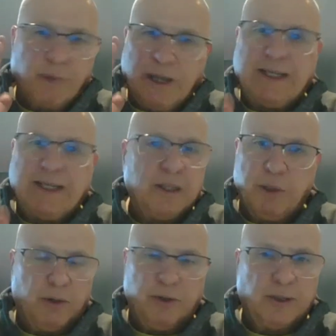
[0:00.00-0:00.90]
down the
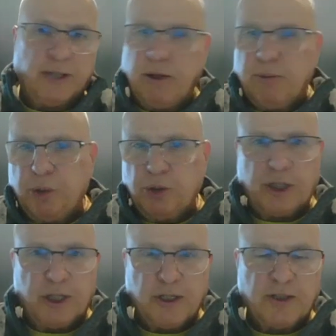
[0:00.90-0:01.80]
middle. They don't
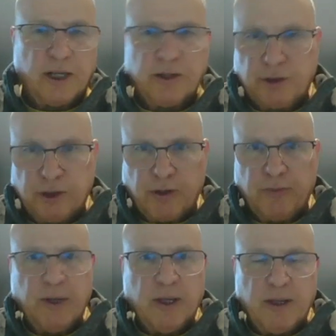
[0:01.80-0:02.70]
bullshit us. They
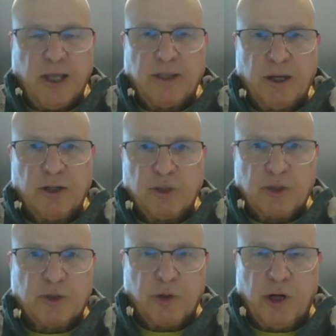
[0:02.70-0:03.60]
tell us
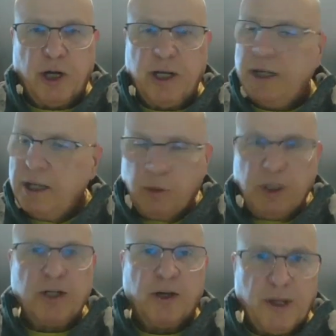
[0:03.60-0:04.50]
what's going on. We
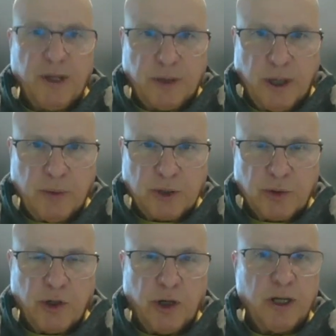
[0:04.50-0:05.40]
tell them what's
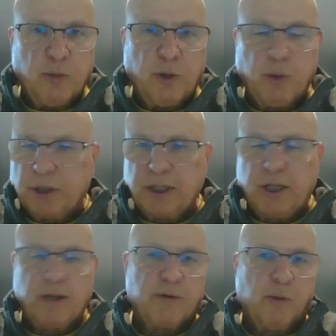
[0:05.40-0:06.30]
going on, and we work
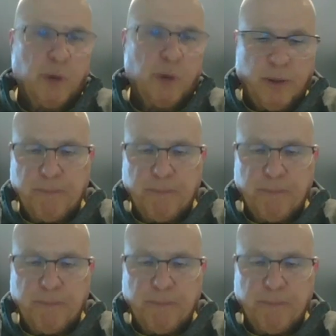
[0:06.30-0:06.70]
together very well.